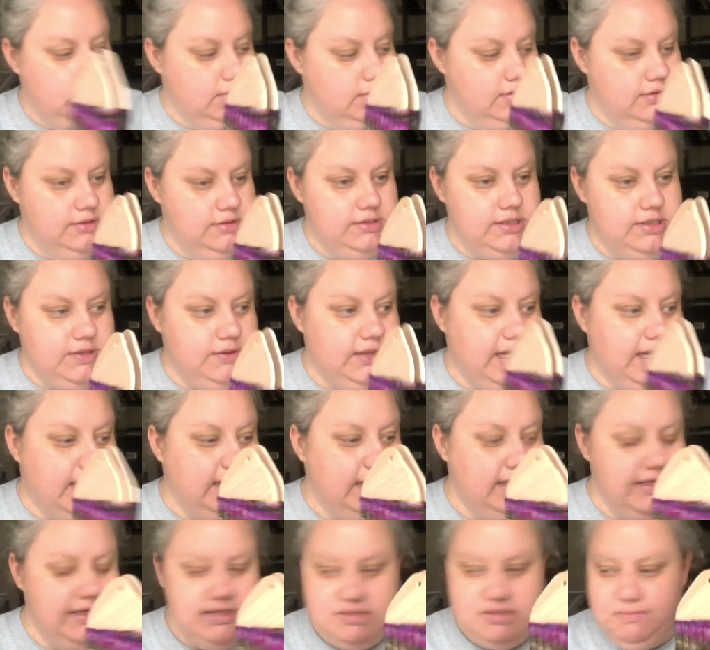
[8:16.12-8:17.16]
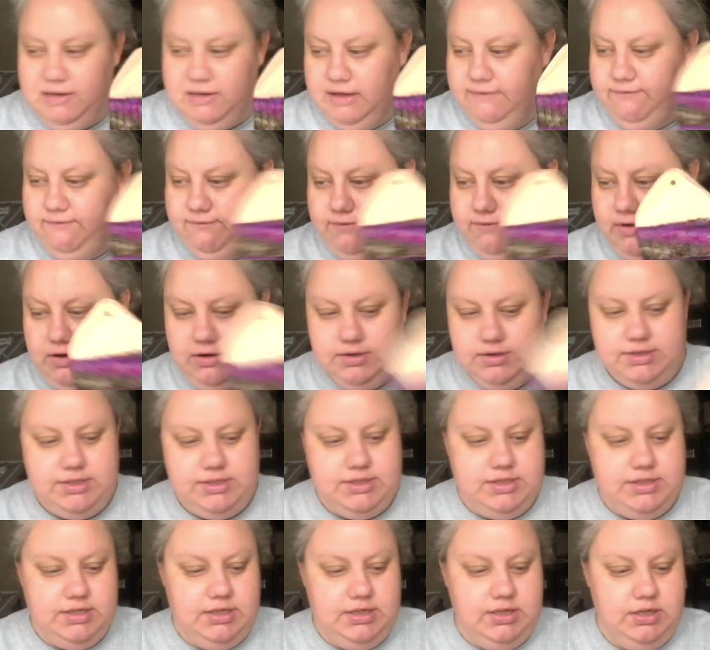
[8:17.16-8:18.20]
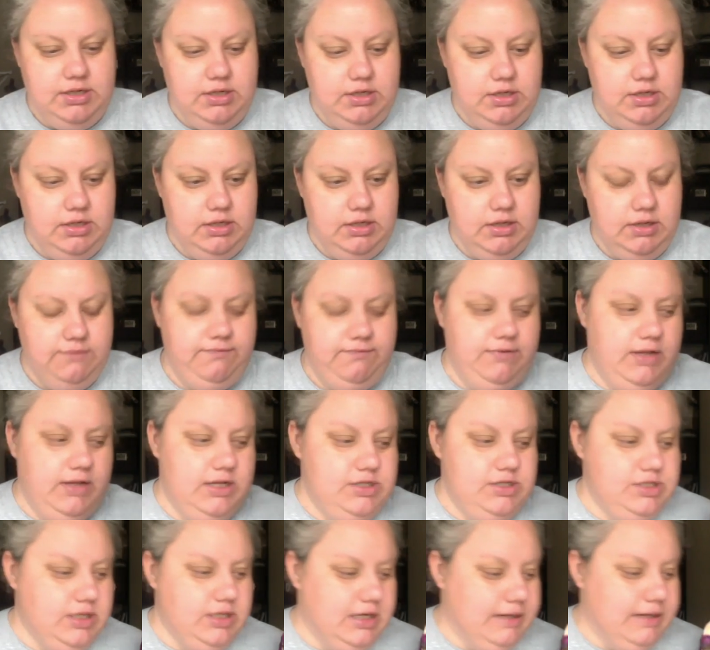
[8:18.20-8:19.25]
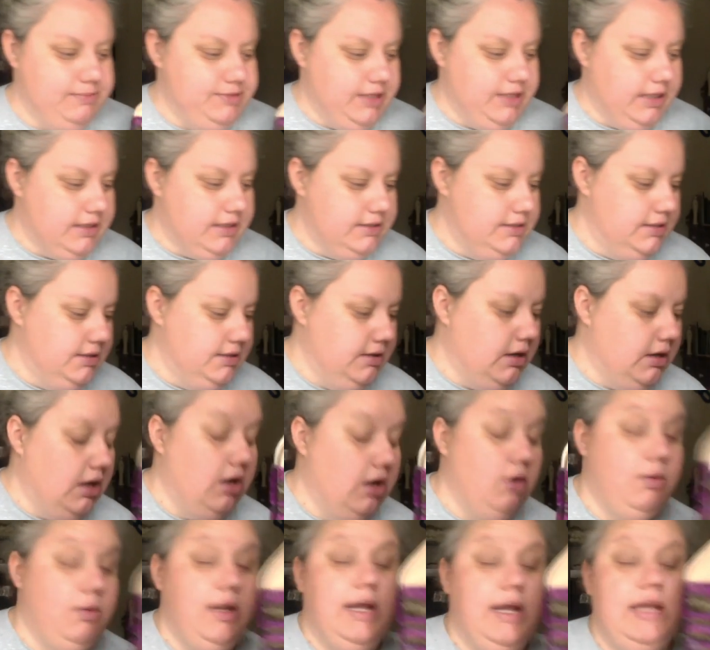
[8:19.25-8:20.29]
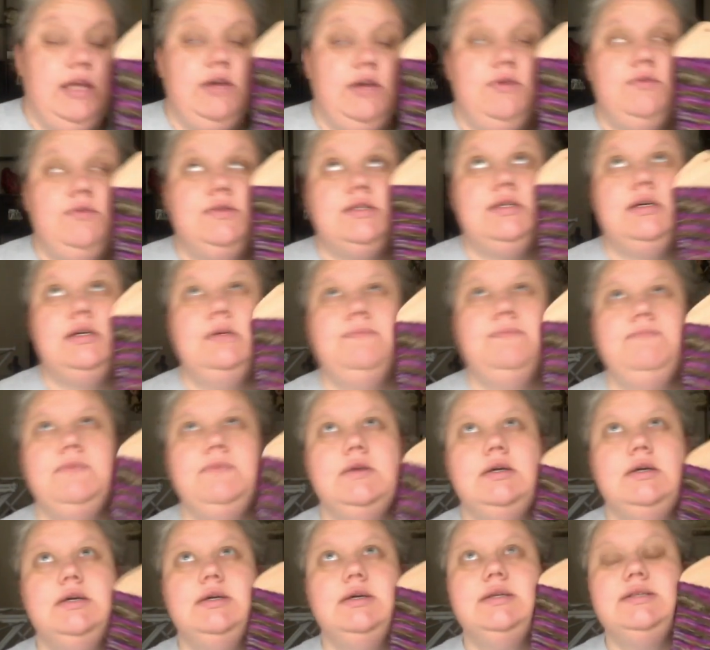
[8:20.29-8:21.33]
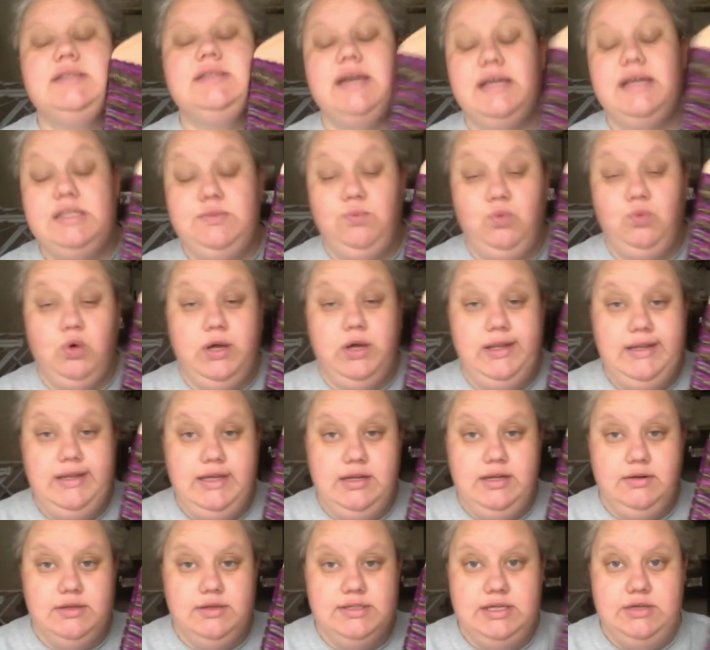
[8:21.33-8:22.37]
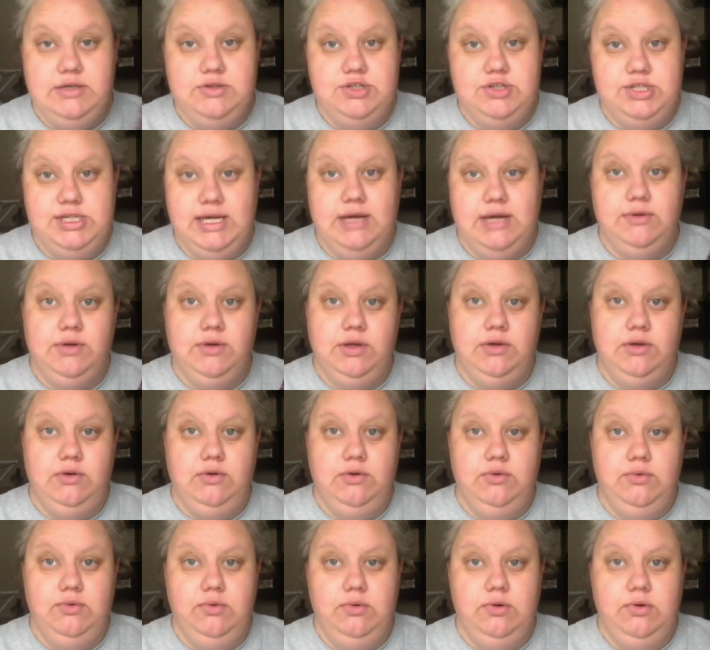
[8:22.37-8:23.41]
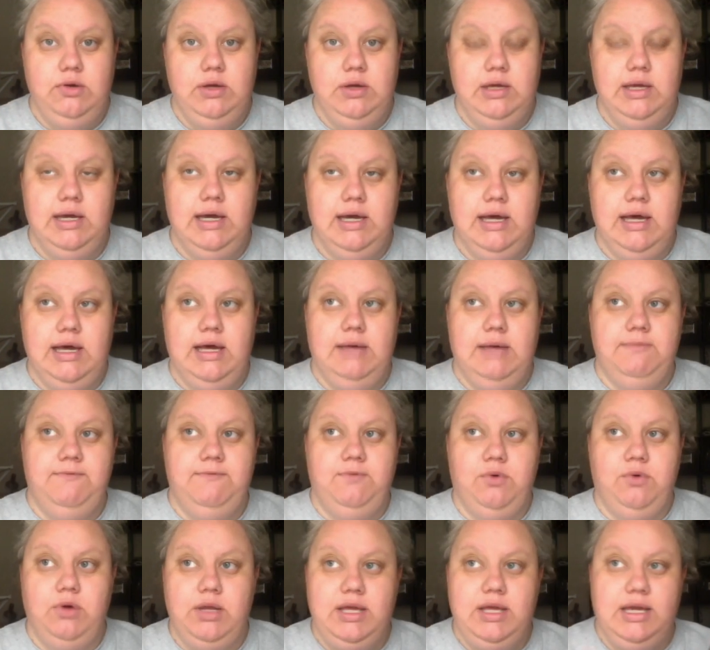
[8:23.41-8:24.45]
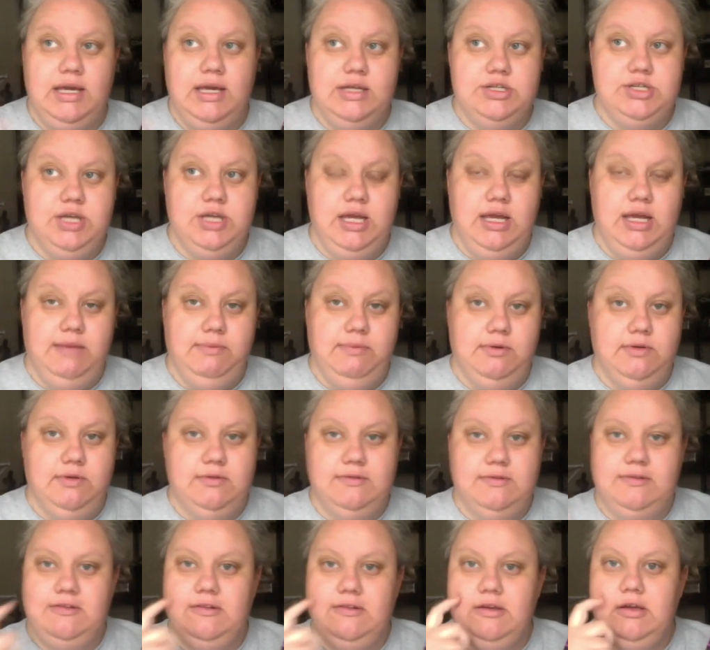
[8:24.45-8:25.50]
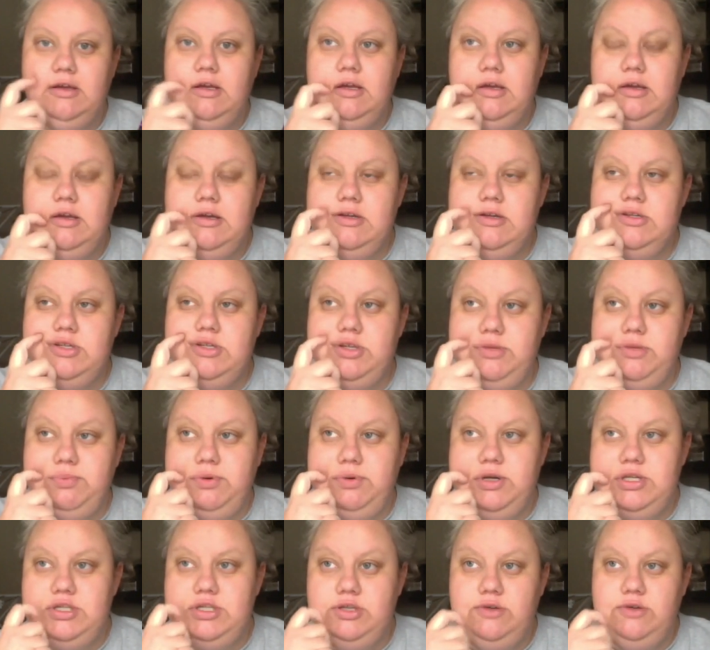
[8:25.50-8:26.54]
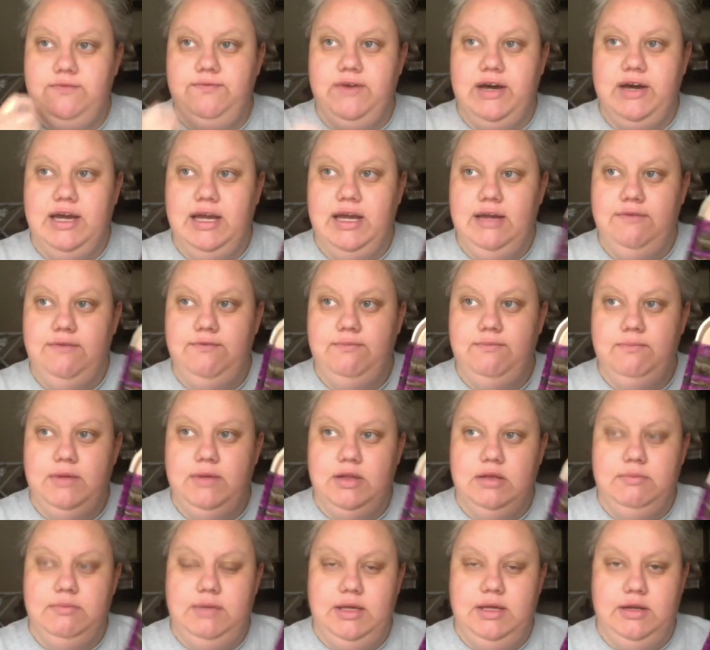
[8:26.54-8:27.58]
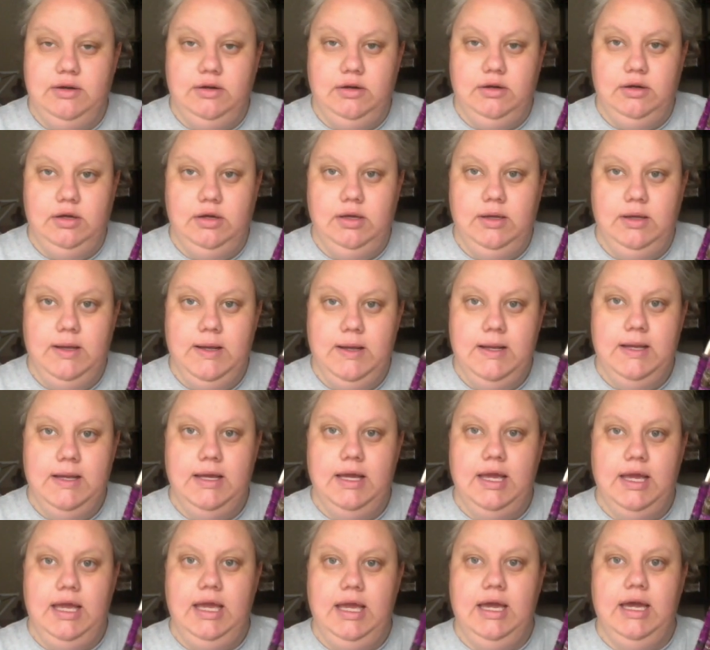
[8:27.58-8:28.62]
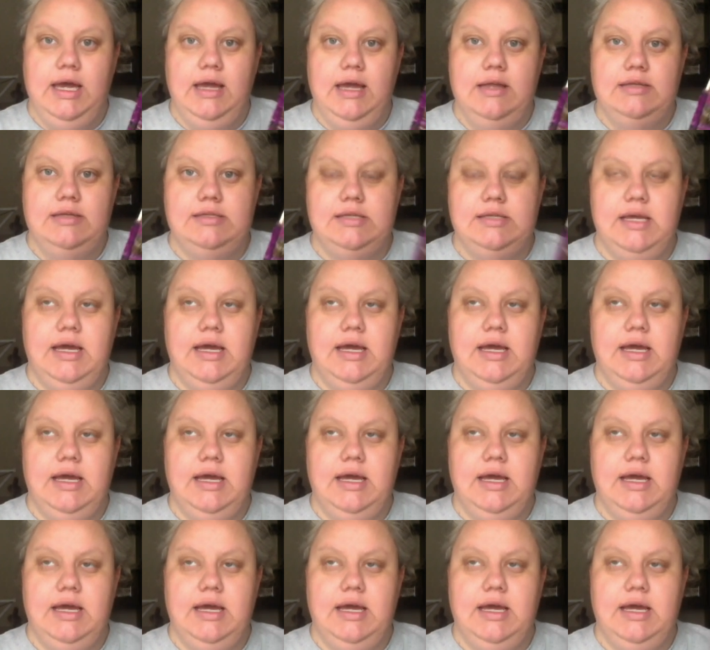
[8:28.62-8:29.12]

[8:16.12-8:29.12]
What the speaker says: So that is my first finished object. Oh, and I used size 1 needles. I used Chow Goo, 40-inch cables, 2.25 millimeter, and